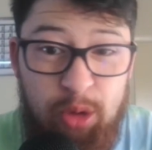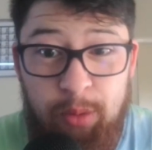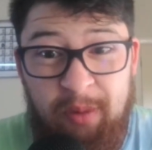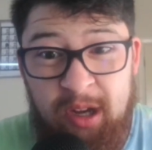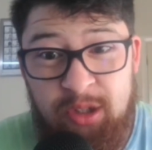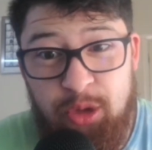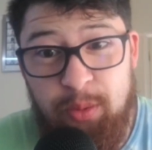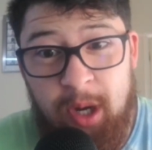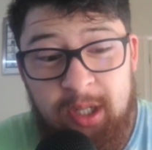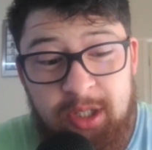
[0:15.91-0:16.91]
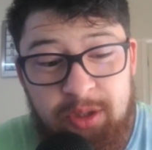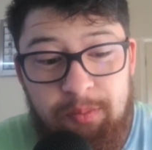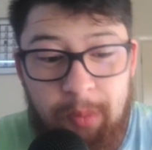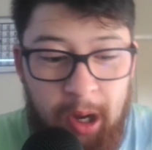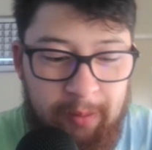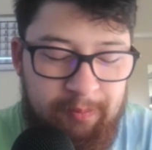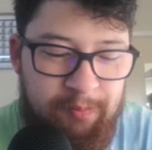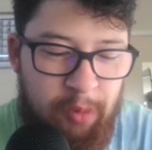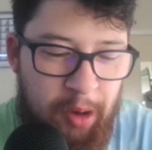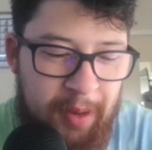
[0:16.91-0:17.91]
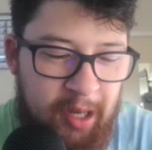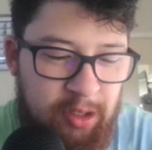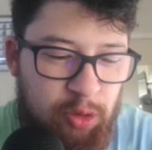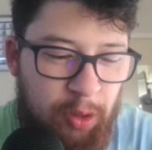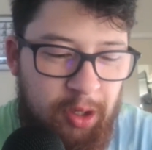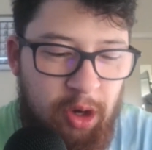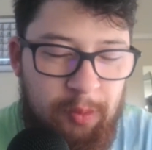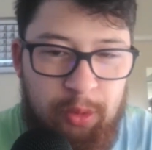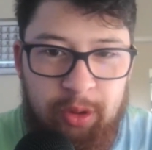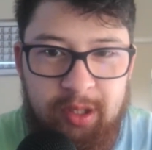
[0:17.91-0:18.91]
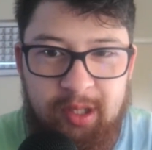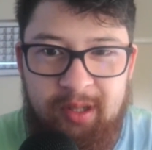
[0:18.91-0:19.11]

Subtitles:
Not by too much, but by about 29 points.